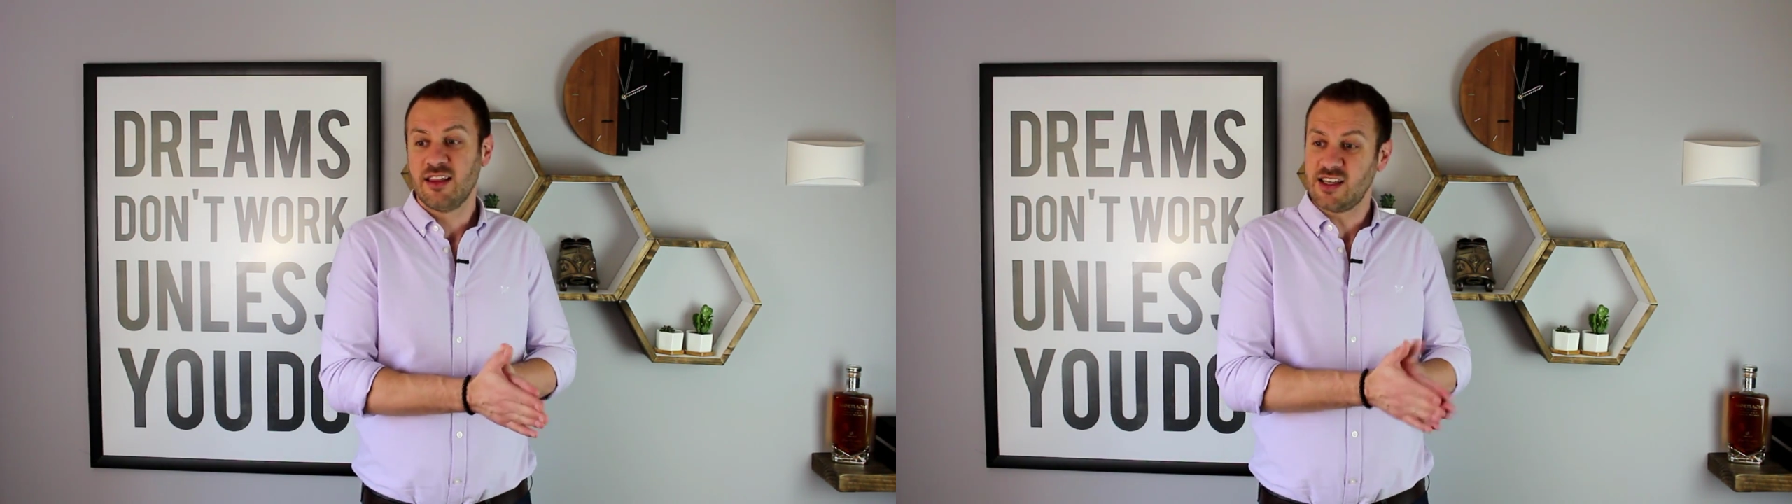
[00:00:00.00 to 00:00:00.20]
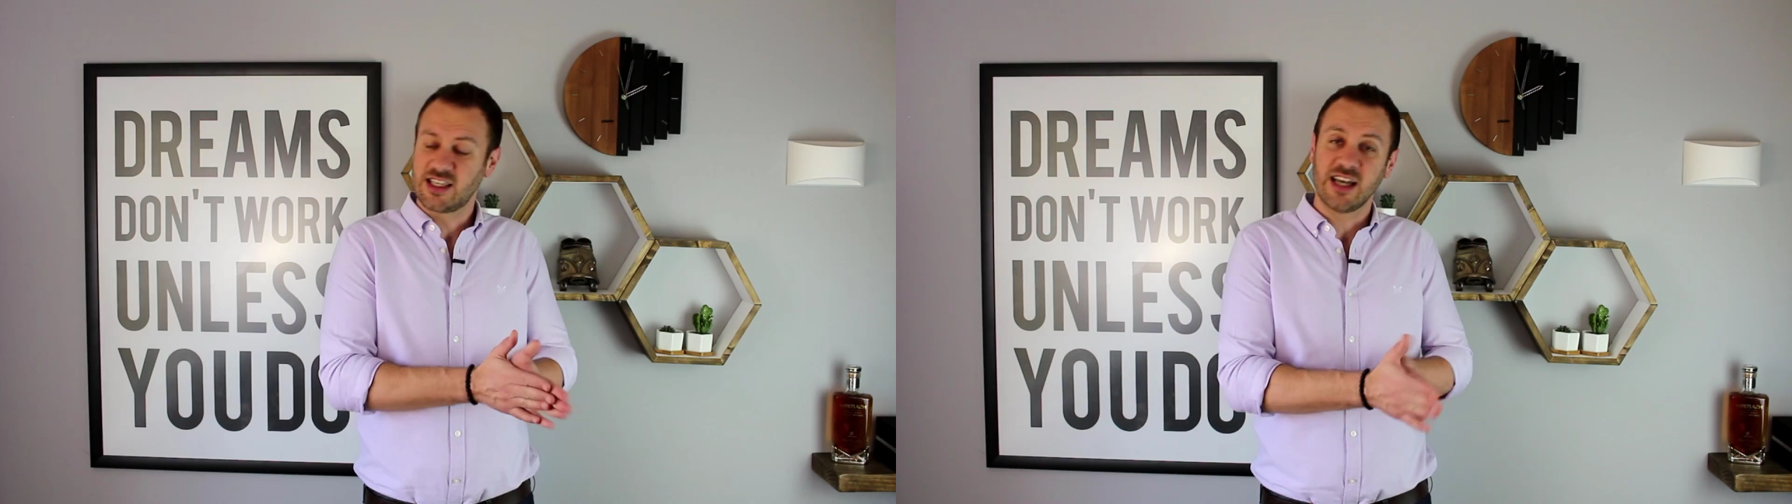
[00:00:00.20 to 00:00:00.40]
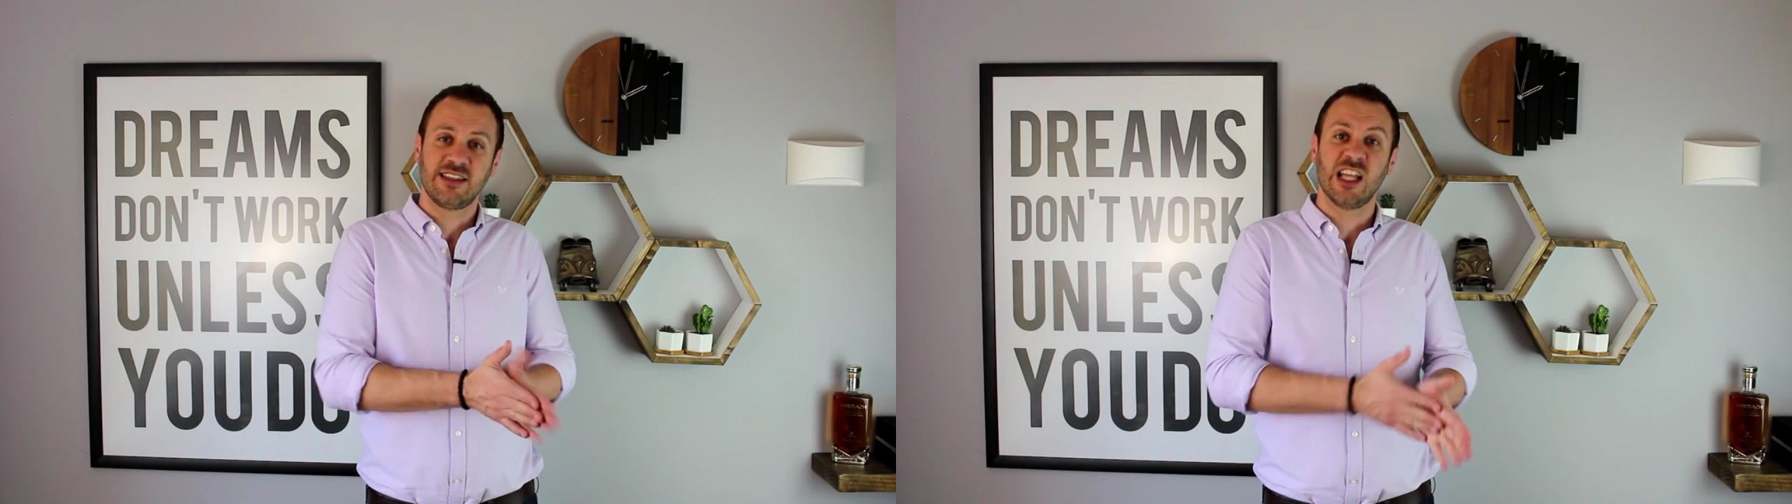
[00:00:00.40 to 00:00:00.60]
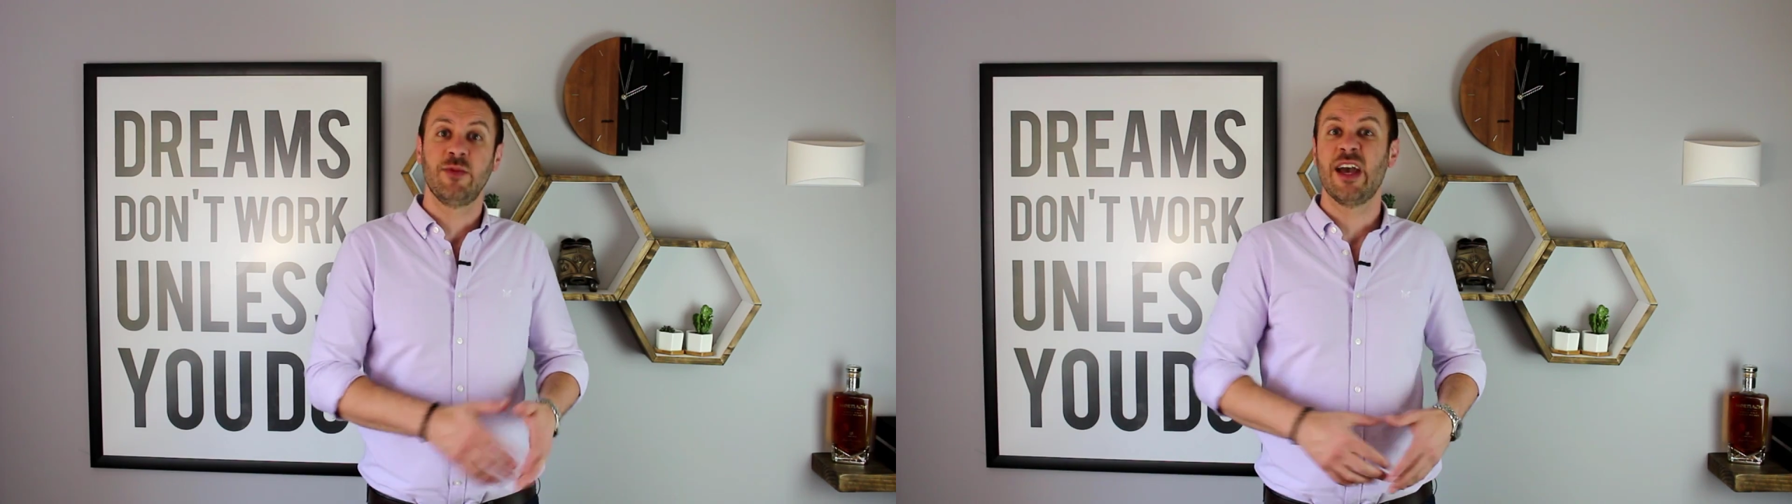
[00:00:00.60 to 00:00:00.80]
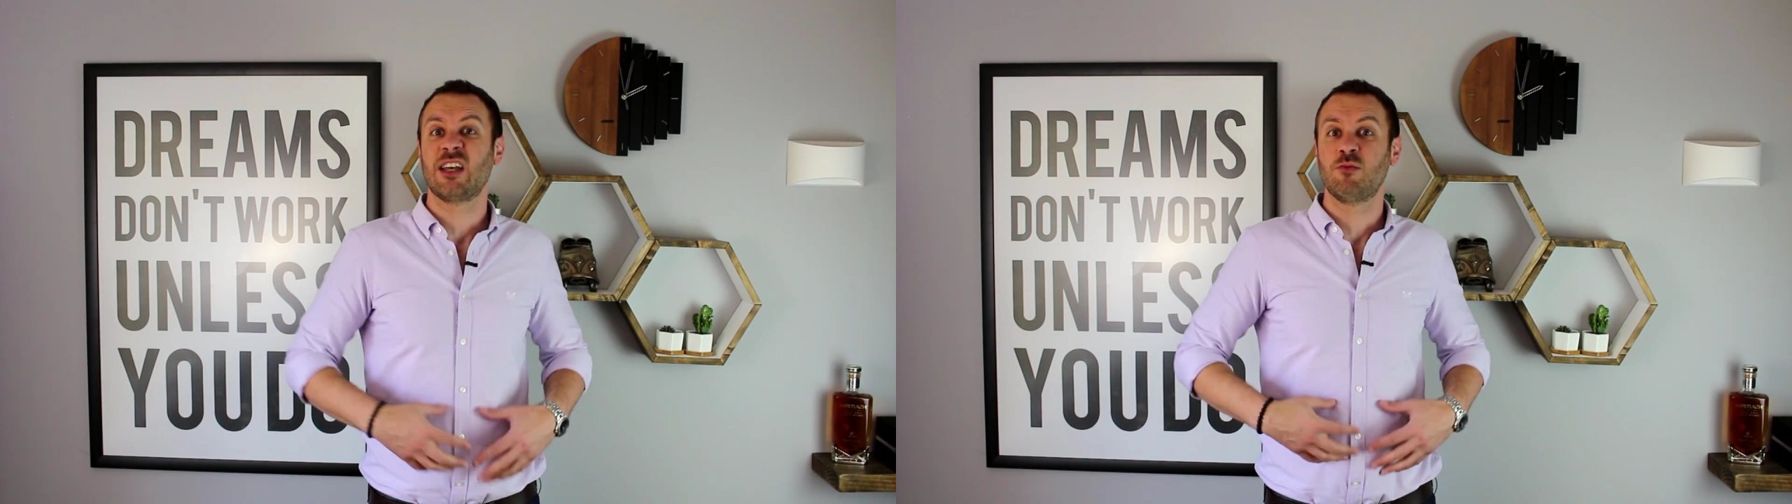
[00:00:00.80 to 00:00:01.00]
this guy's telling
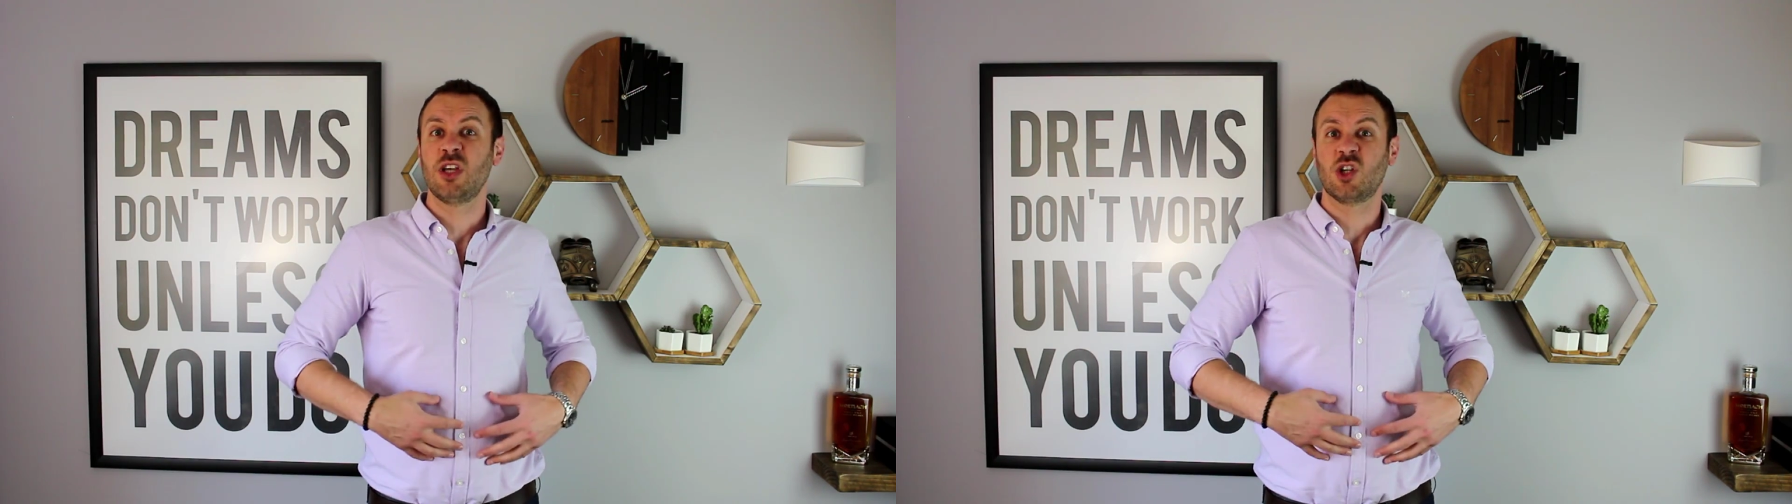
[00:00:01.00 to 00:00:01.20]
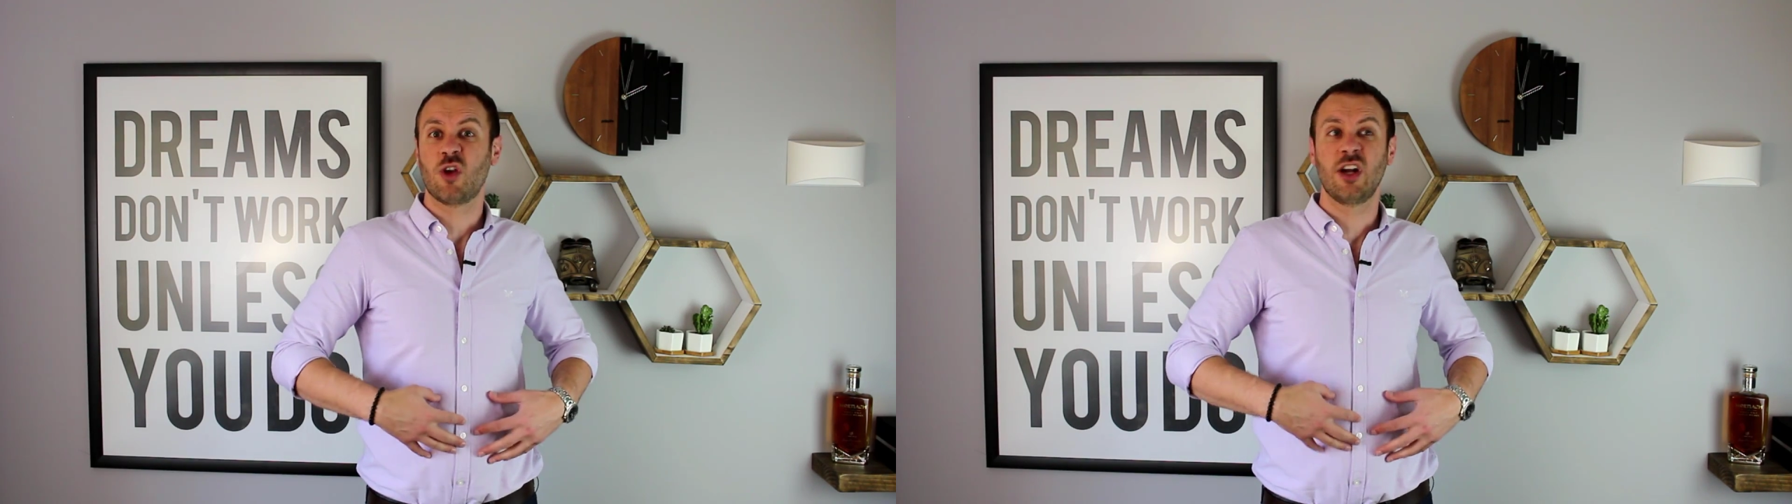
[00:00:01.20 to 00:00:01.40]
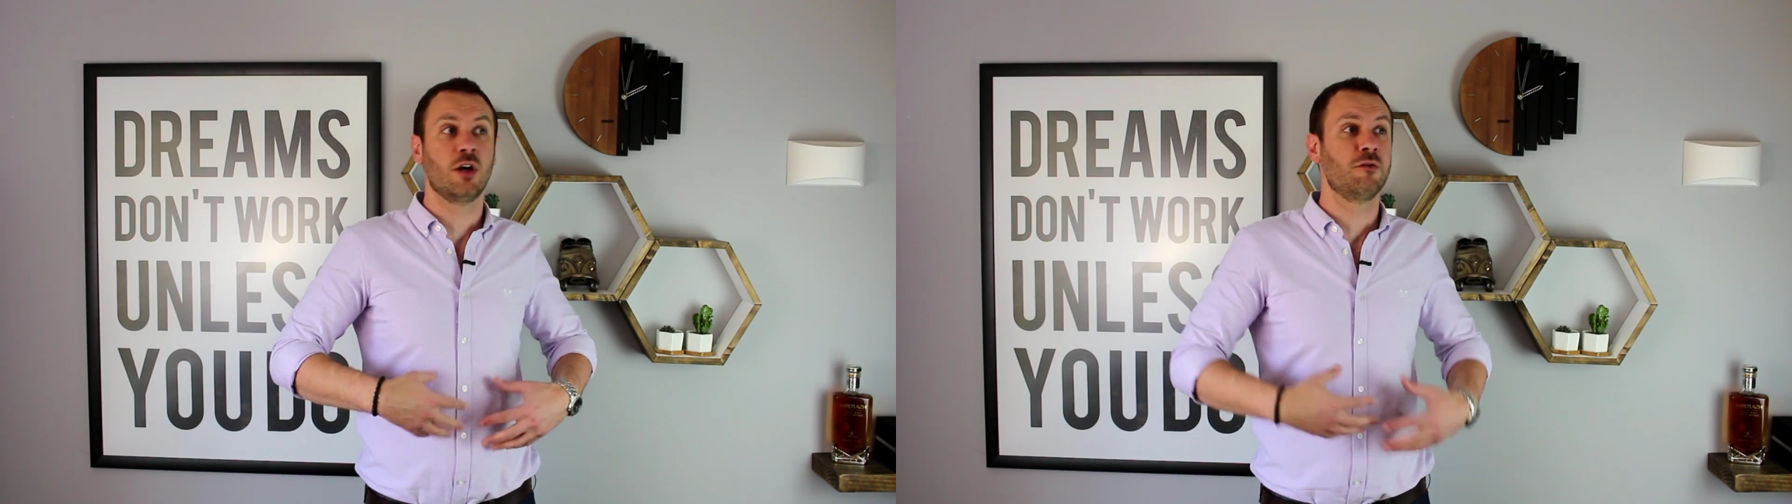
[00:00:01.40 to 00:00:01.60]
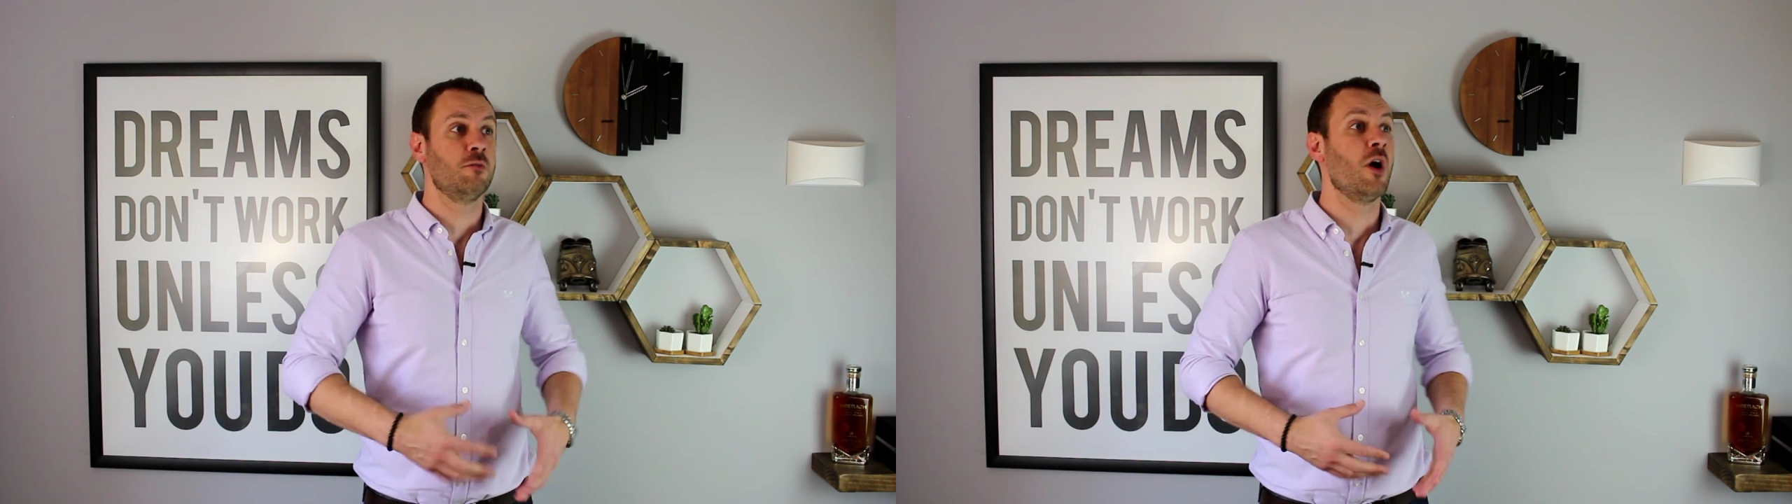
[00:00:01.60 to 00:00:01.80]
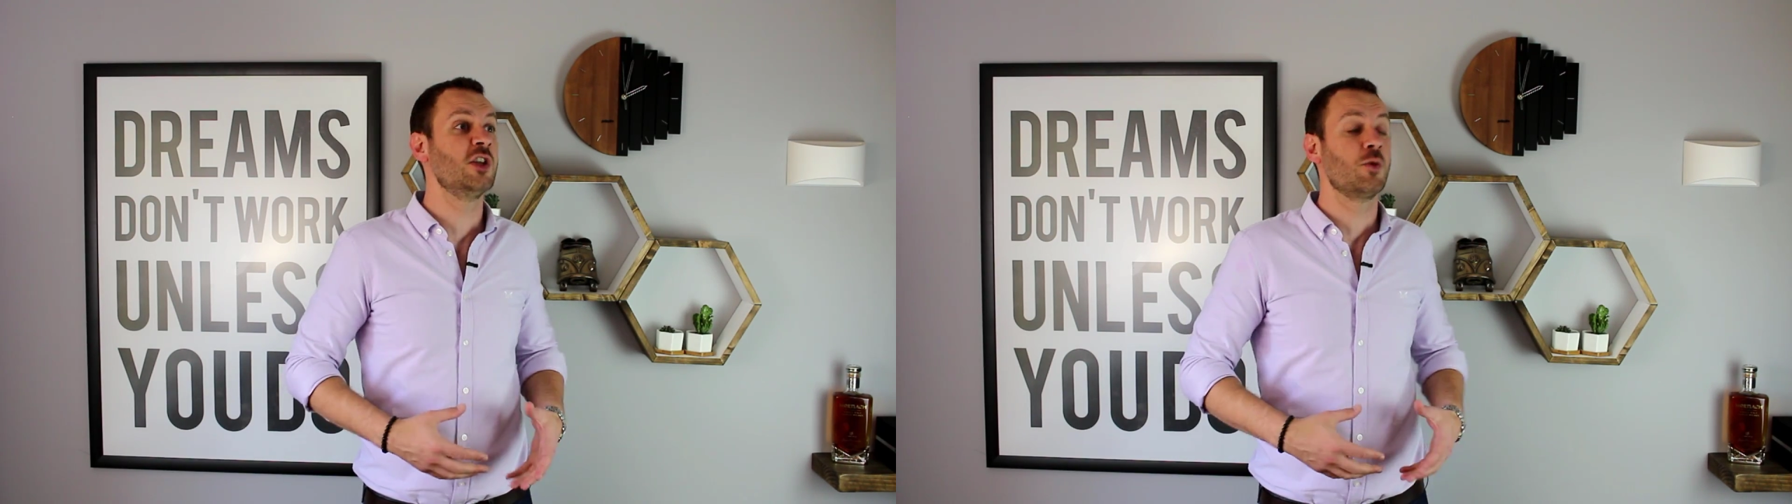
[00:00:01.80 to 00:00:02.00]
me I can be a trader in a few
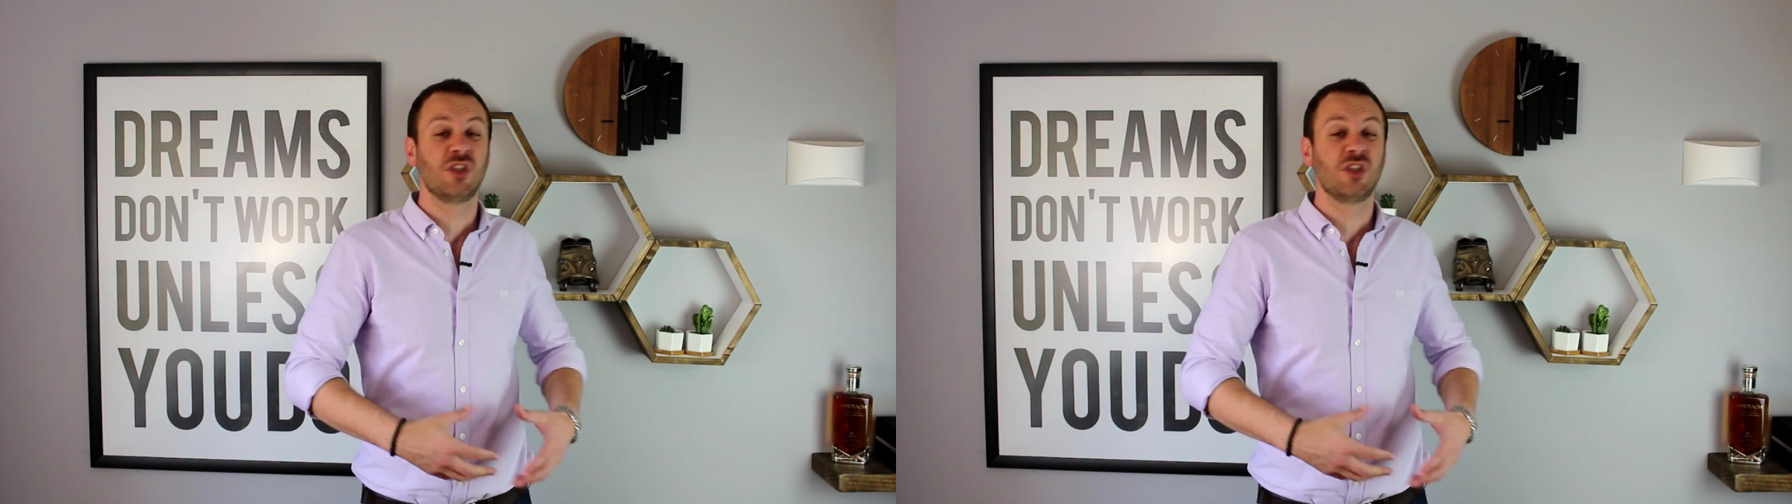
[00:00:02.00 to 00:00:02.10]
months,